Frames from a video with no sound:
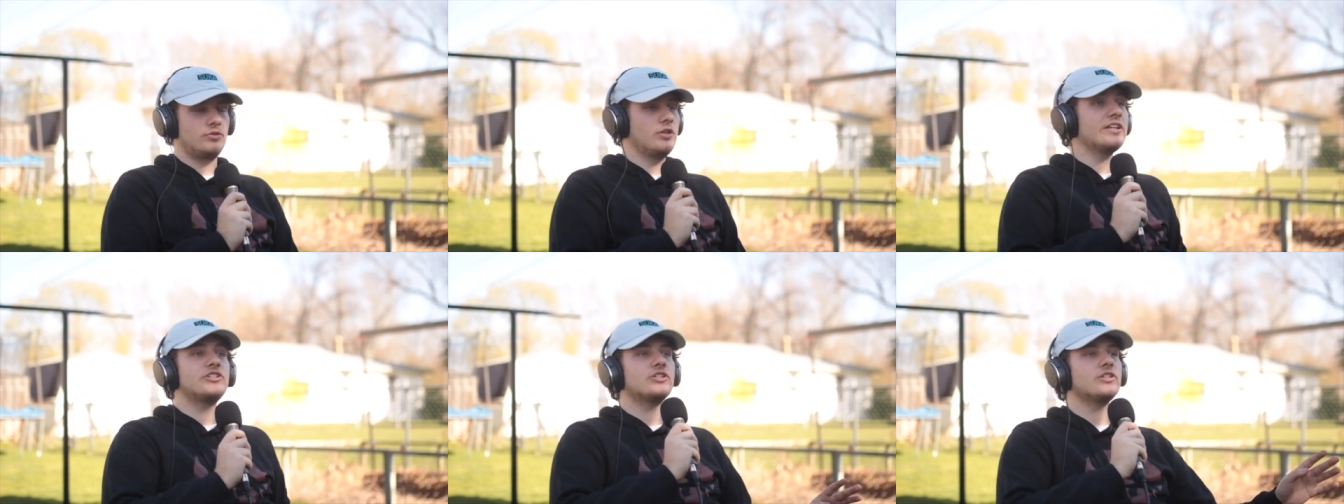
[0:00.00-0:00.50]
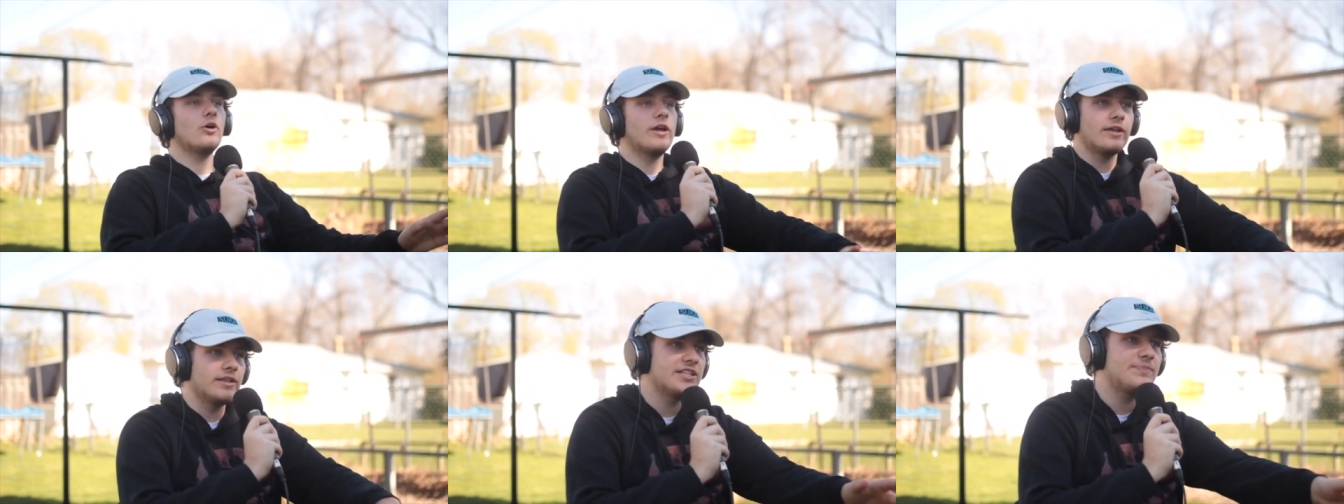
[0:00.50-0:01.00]
Let's just
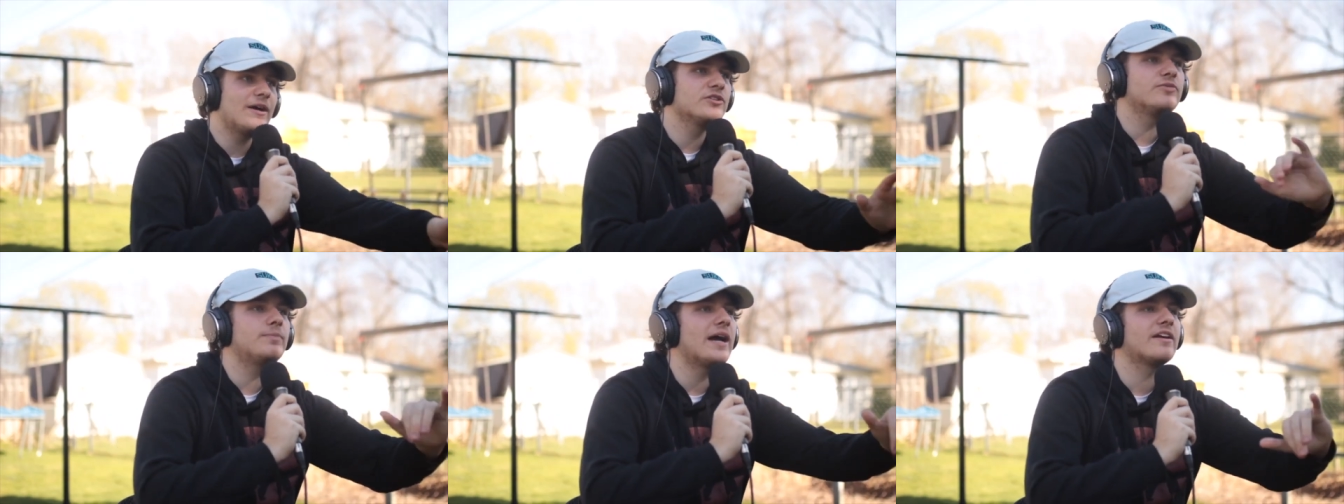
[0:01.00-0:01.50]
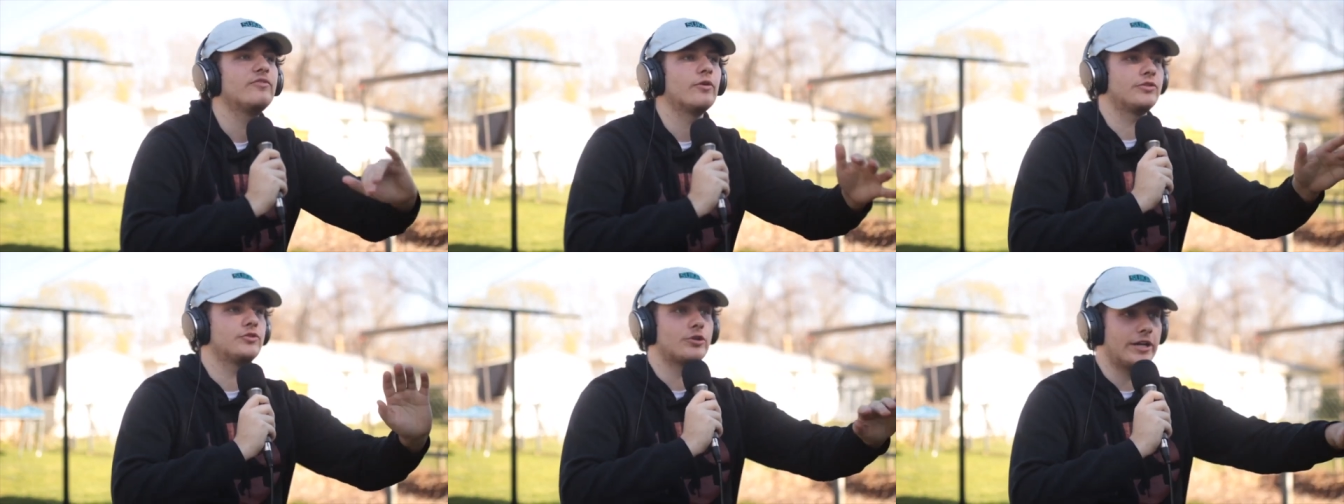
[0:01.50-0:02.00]
okay. Let's Ooh, bounce i back okay, and
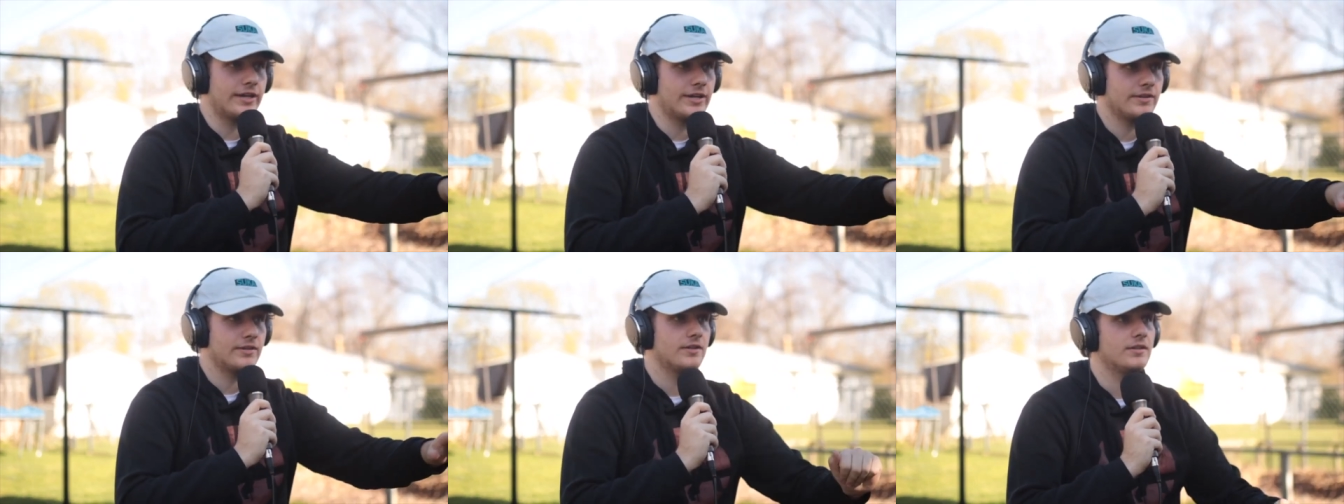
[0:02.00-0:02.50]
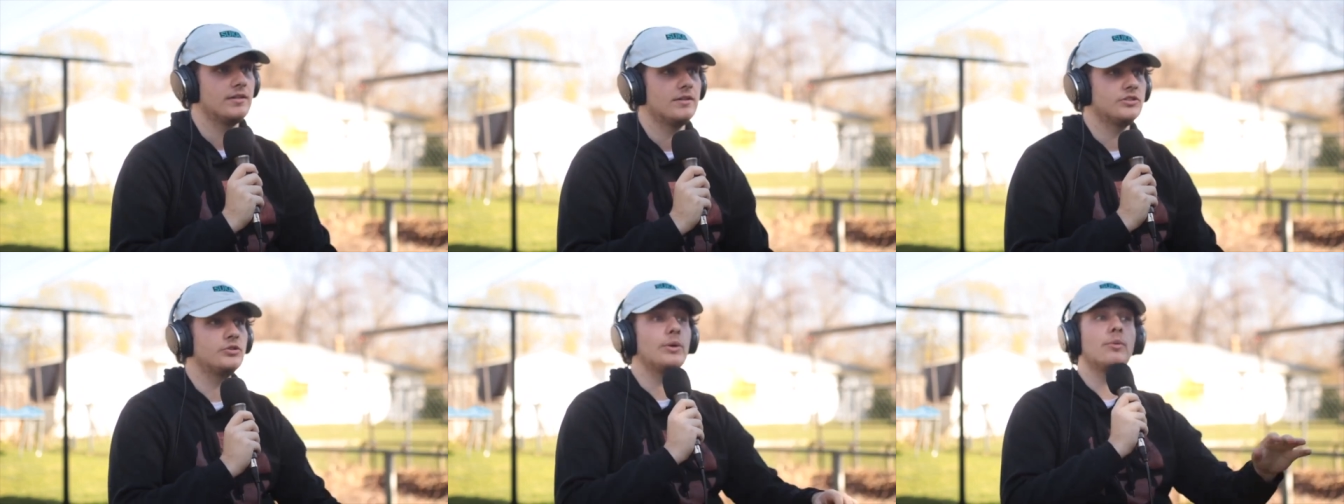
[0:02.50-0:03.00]
forth. Sour drink. cream and okay.
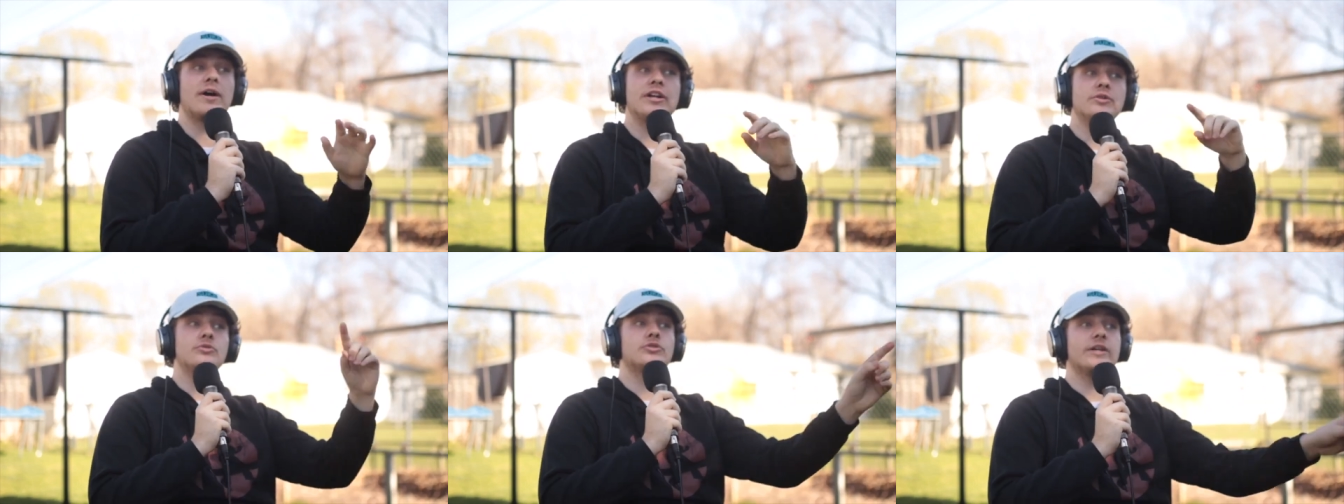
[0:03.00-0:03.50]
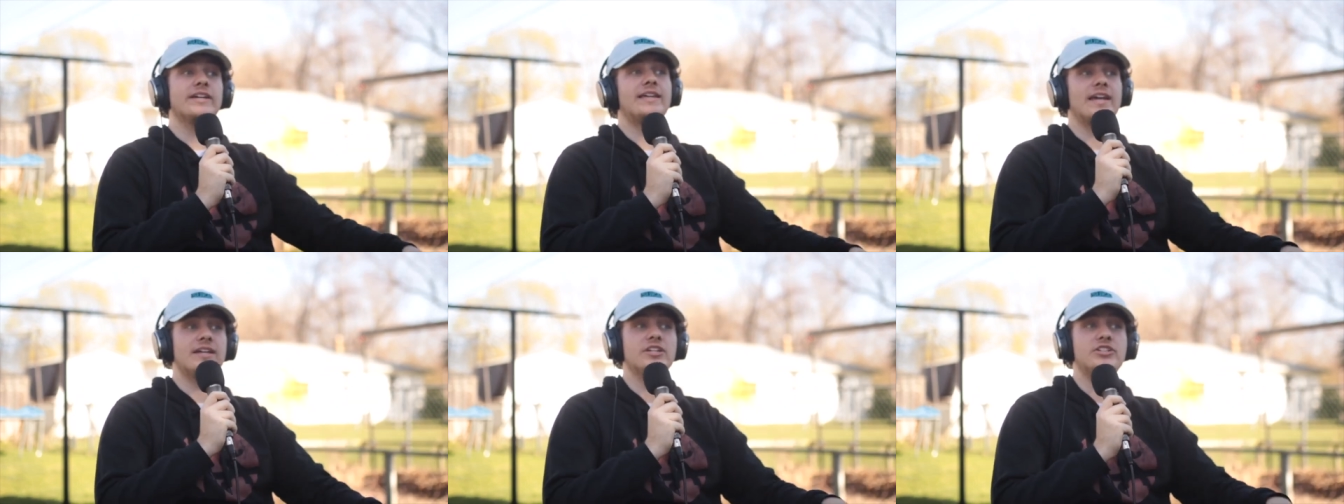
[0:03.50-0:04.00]
Drink. Do we want to do drink,
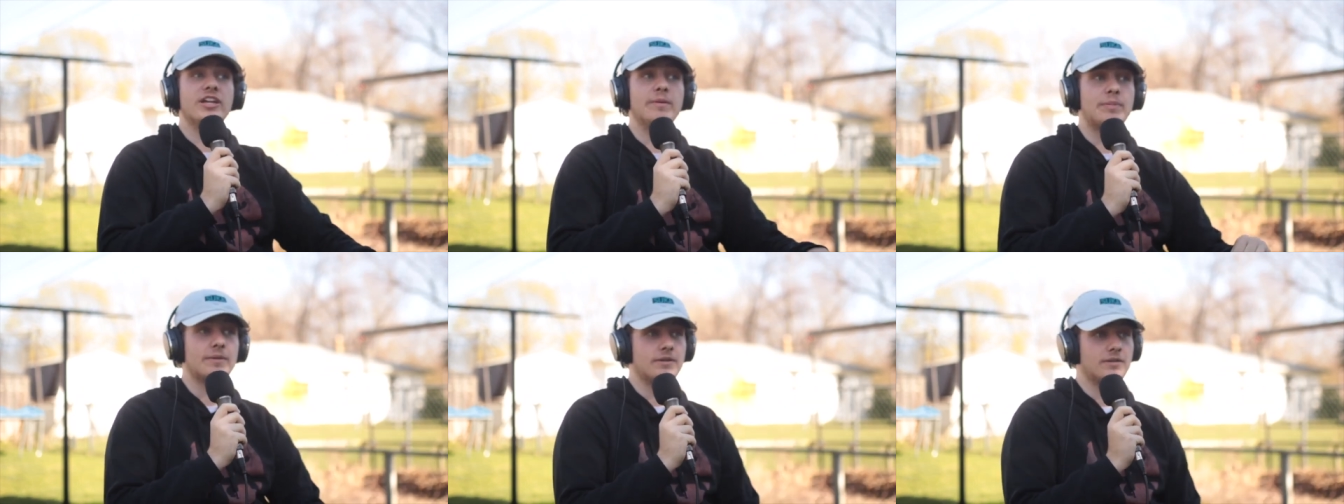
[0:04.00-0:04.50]
candy, chip?